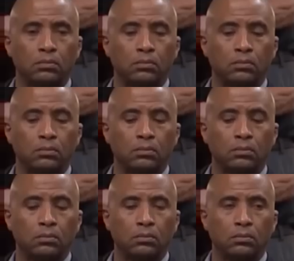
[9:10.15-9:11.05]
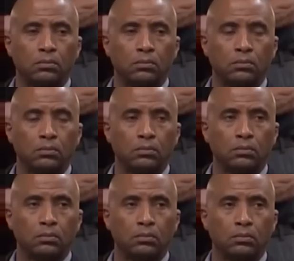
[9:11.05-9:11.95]

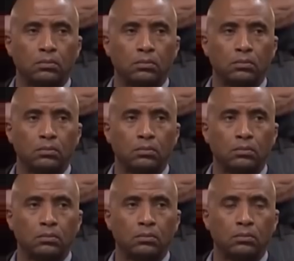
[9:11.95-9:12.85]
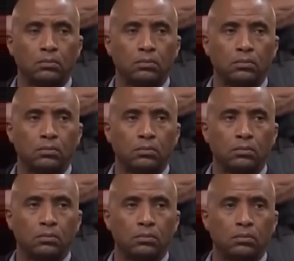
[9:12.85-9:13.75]

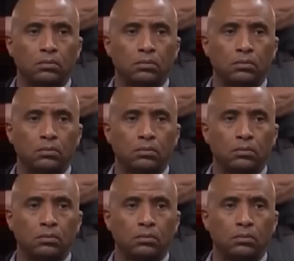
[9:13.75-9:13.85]
No words are spoken by the person on screen.